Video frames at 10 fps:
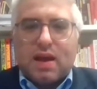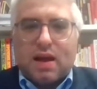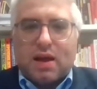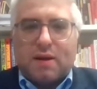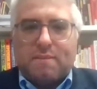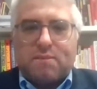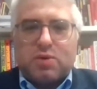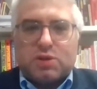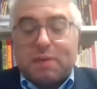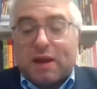um,
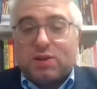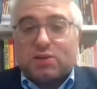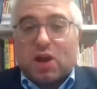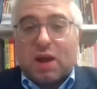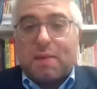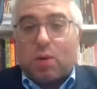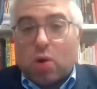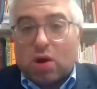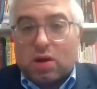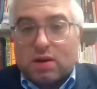you spend your time at
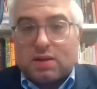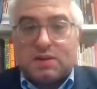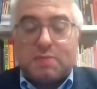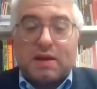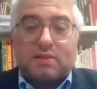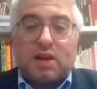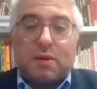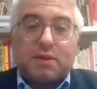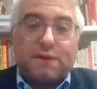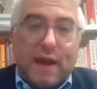work, you spend your
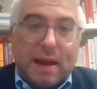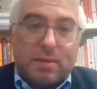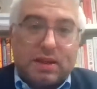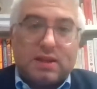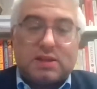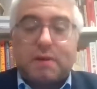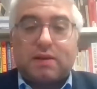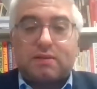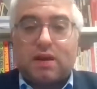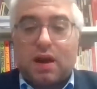time with your family, you
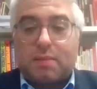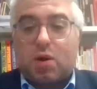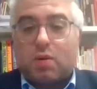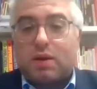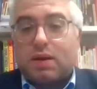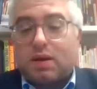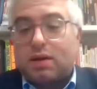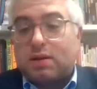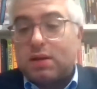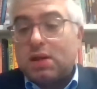spend your time going
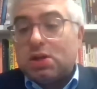to